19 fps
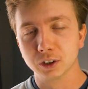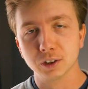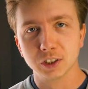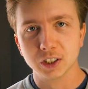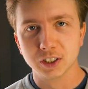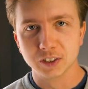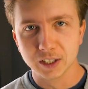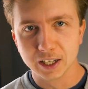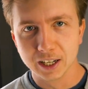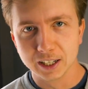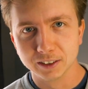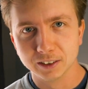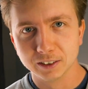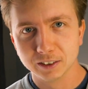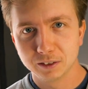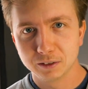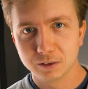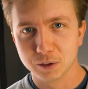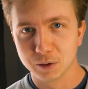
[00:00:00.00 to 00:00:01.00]
you need to edit
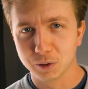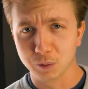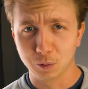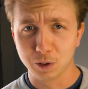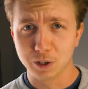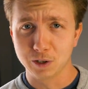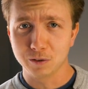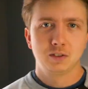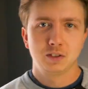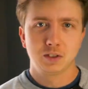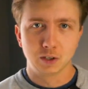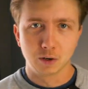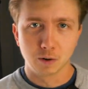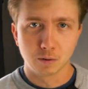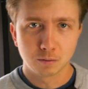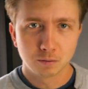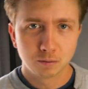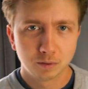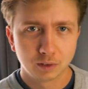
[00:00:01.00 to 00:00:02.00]
as well.
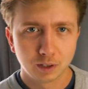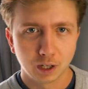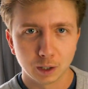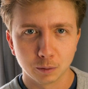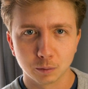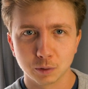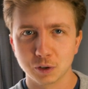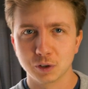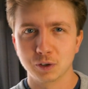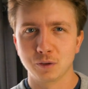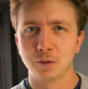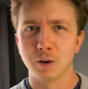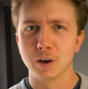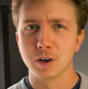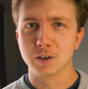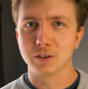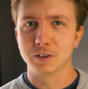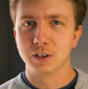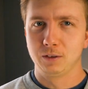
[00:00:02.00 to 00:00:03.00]
So I would just
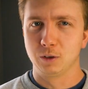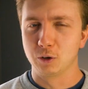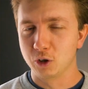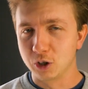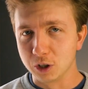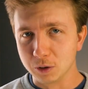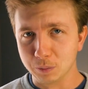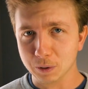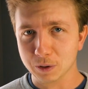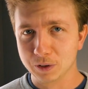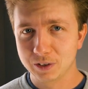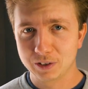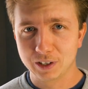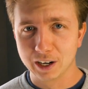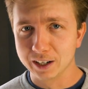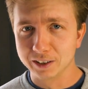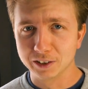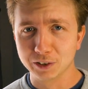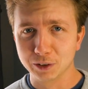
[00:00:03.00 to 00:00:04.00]
find the cheapest
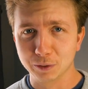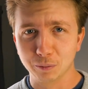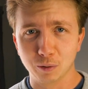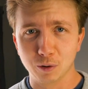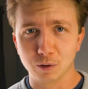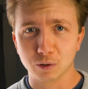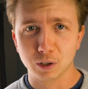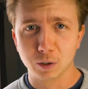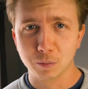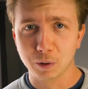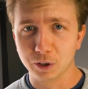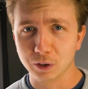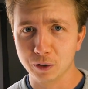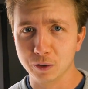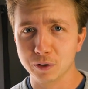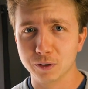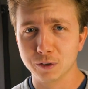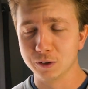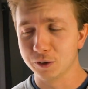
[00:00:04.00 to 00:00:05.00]
editing program I
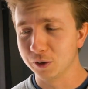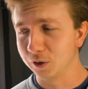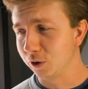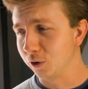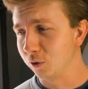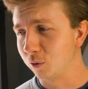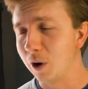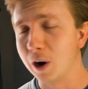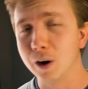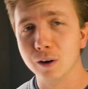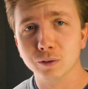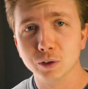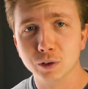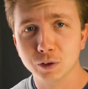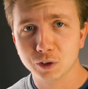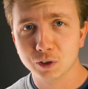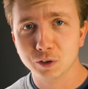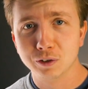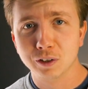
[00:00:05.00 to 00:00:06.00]
could, or just a trial
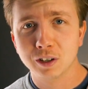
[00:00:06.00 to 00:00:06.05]
version,